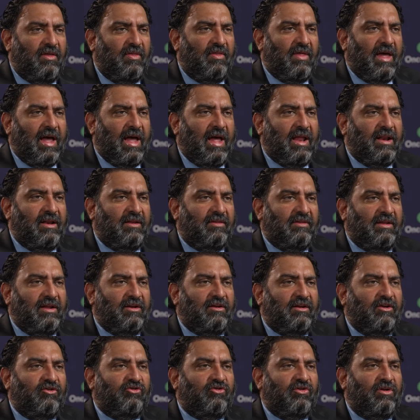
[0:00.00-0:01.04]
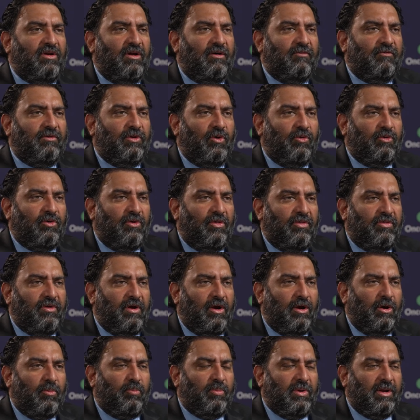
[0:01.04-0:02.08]
that the addition of local
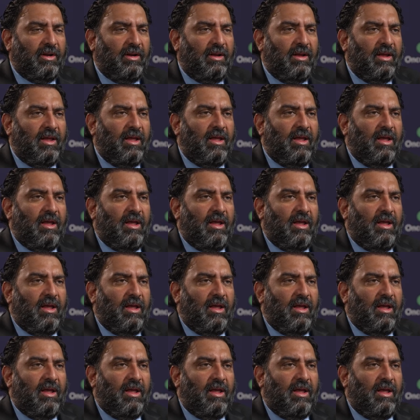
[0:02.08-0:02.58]
therapy